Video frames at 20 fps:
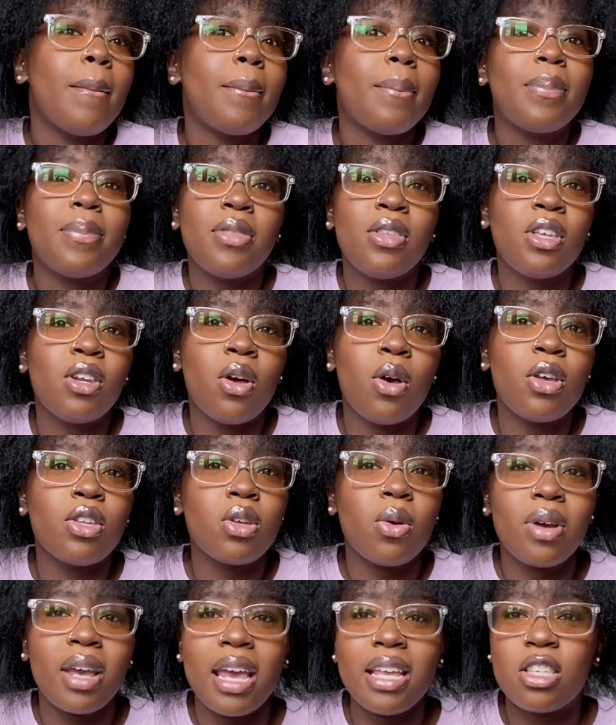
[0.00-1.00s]
you know, it's
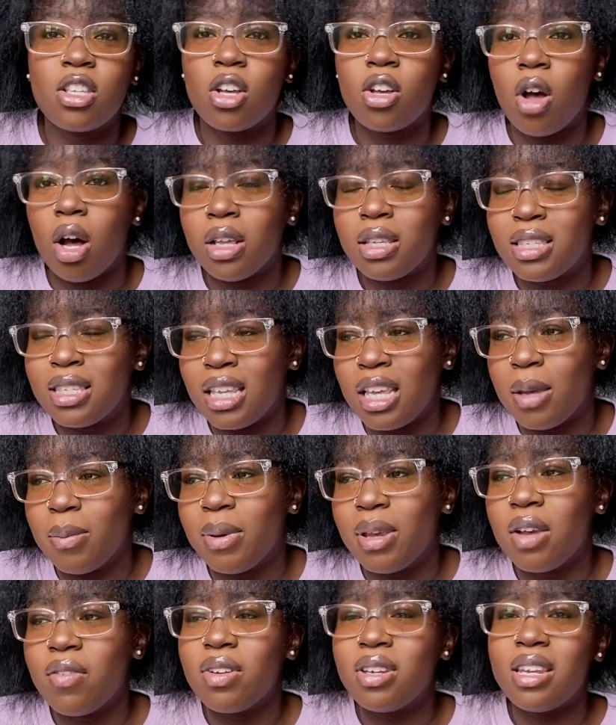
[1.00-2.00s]
okay to gossip
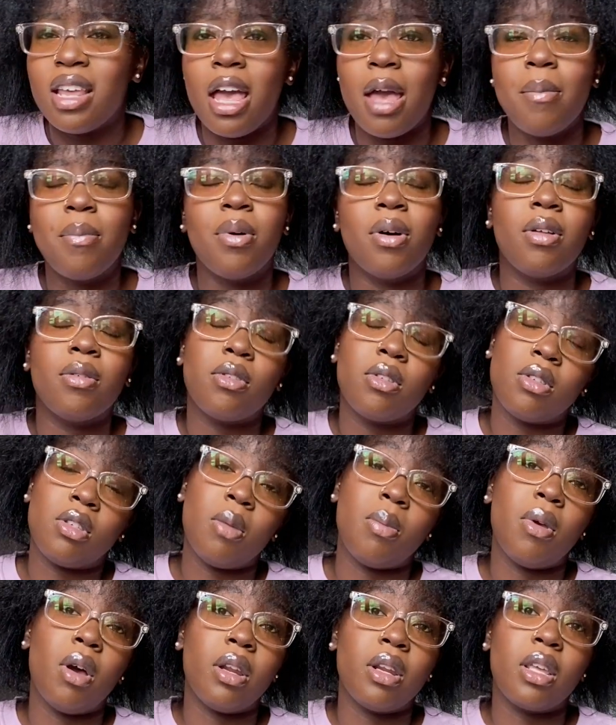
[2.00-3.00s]
here and there, but to
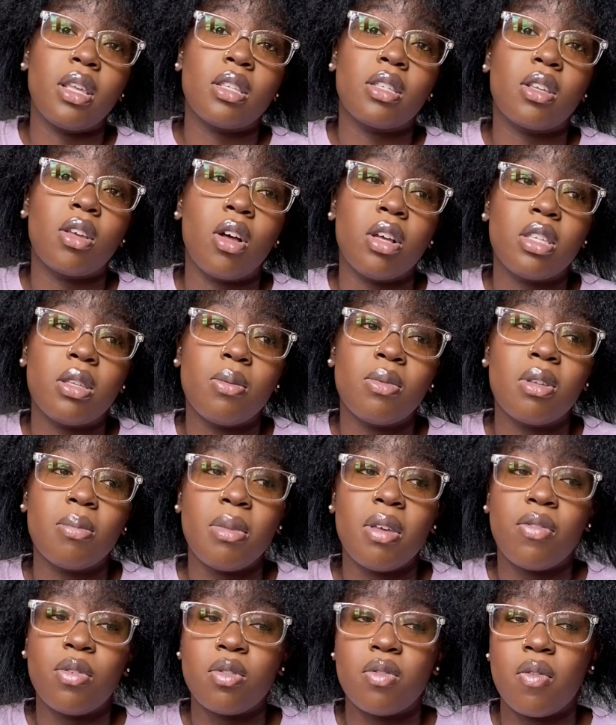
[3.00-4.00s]
be honest, gossip to
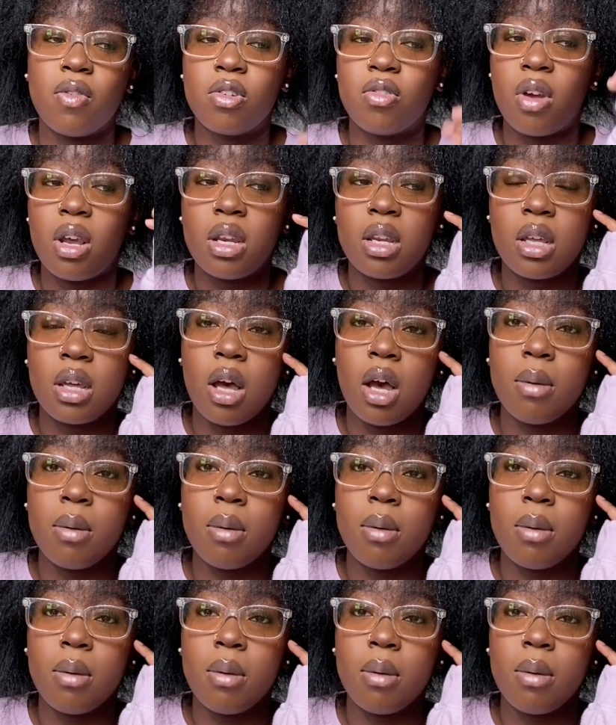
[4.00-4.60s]
me feels very draining.